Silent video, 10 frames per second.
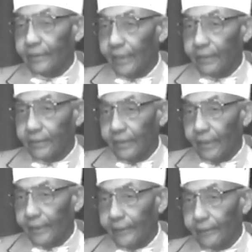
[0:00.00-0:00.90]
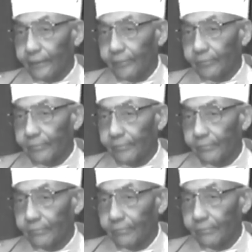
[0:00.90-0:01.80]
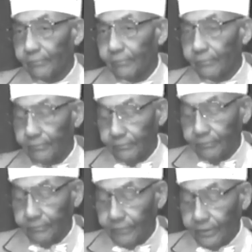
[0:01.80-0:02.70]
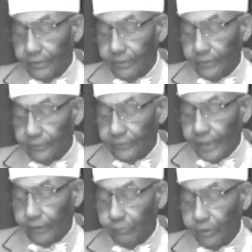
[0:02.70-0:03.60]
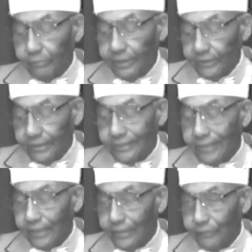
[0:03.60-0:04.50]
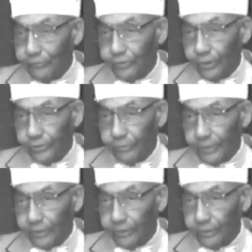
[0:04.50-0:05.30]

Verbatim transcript: not die. No. That will be the day of judgment